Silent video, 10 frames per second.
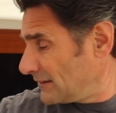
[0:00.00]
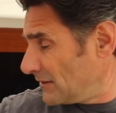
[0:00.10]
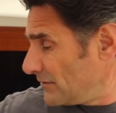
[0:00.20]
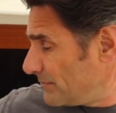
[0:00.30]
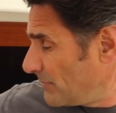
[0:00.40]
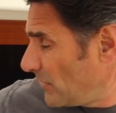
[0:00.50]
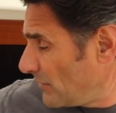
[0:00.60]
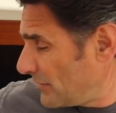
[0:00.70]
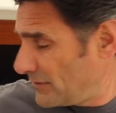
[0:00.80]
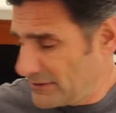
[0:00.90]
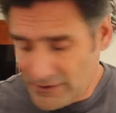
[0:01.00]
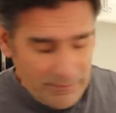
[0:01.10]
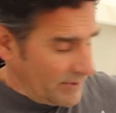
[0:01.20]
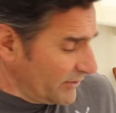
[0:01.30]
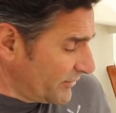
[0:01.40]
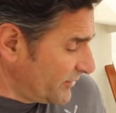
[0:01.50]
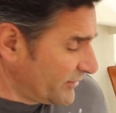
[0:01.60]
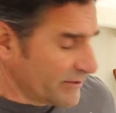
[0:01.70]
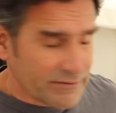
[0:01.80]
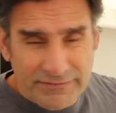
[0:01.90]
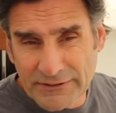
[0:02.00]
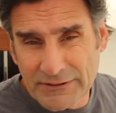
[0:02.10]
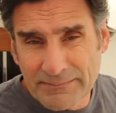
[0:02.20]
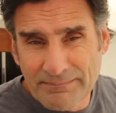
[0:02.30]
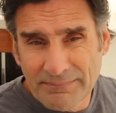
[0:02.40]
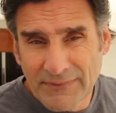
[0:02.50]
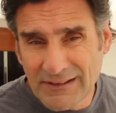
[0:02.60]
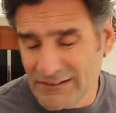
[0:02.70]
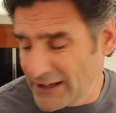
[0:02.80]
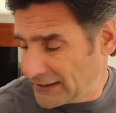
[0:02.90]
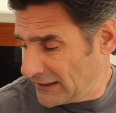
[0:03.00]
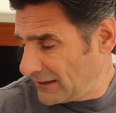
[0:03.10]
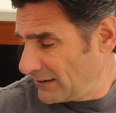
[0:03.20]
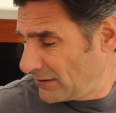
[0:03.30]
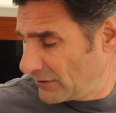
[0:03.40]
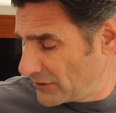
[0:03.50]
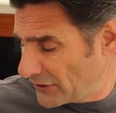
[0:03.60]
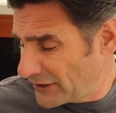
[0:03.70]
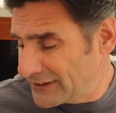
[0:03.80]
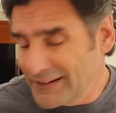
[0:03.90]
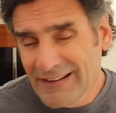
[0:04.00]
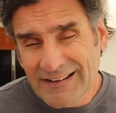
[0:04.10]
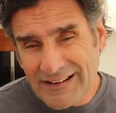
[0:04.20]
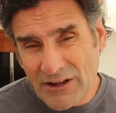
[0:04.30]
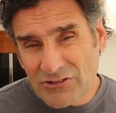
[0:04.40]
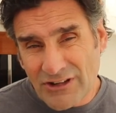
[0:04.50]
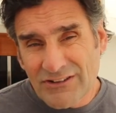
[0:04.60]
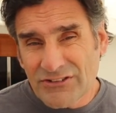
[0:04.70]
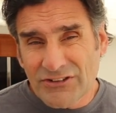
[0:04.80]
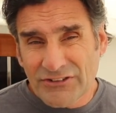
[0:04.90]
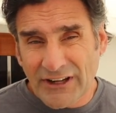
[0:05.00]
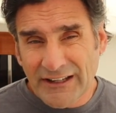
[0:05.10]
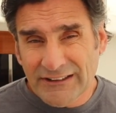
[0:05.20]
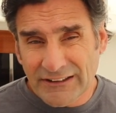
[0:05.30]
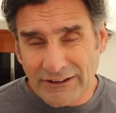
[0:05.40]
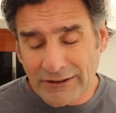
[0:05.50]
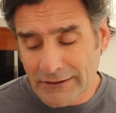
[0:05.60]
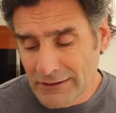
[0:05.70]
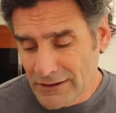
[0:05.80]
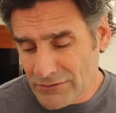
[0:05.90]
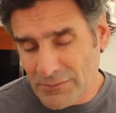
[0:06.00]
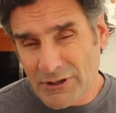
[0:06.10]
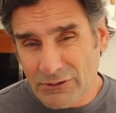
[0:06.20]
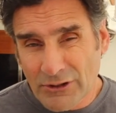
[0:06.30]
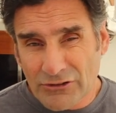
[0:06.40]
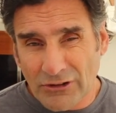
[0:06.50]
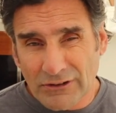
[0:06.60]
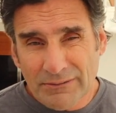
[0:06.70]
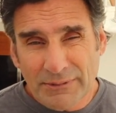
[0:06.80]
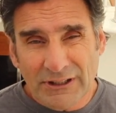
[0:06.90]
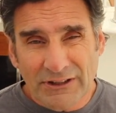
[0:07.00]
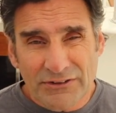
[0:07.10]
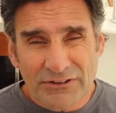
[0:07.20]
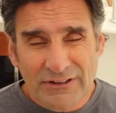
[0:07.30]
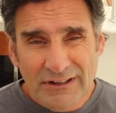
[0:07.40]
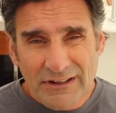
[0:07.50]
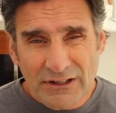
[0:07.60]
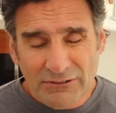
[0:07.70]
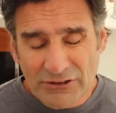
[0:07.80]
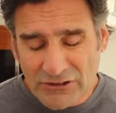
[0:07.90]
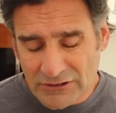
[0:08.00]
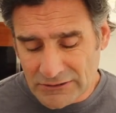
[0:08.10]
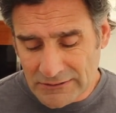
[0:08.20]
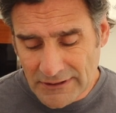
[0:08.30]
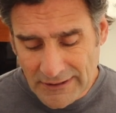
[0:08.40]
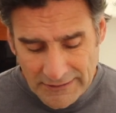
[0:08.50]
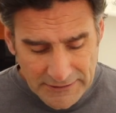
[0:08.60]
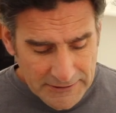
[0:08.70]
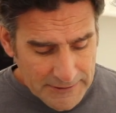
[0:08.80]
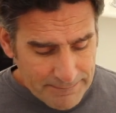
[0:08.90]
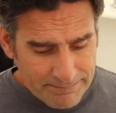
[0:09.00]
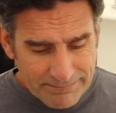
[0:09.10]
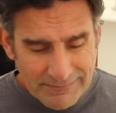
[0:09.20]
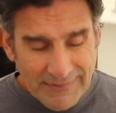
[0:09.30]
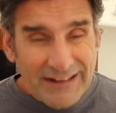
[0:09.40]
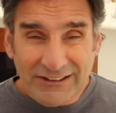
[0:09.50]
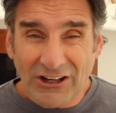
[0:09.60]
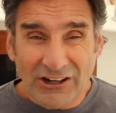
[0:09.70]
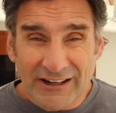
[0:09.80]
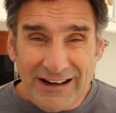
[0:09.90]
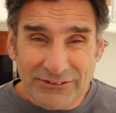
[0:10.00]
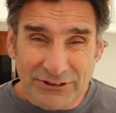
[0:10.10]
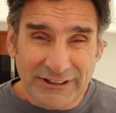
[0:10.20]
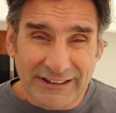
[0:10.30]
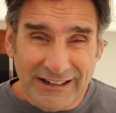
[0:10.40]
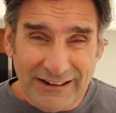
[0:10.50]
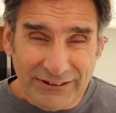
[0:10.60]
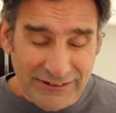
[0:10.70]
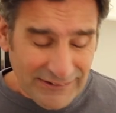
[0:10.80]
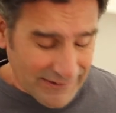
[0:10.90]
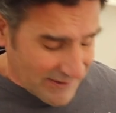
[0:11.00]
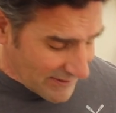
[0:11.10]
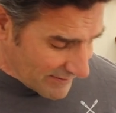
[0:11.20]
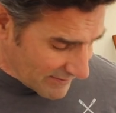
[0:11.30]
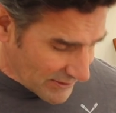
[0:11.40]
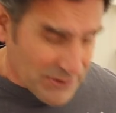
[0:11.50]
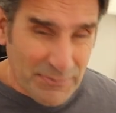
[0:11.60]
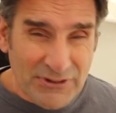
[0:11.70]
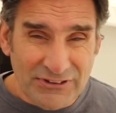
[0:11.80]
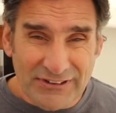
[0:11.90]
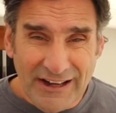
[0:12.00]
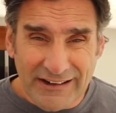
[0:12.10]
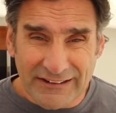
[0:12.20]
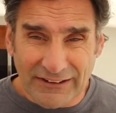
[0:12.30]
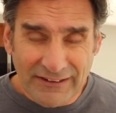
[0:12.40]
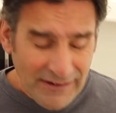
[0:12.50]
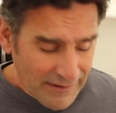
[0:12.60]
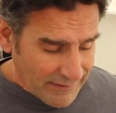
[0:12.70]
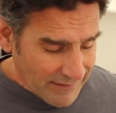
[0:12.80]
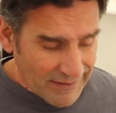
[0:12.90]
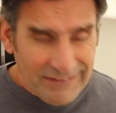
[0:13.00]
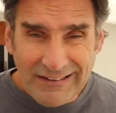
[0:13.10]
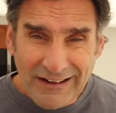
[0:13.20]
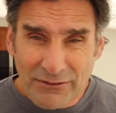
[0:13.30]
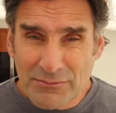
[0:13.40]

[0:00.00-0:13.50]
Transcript: of both pieces of um, decking are done. Now I changed the design here from the original because the original, um, I had to cut it out to get it out, get, get the pieces out of here. And got to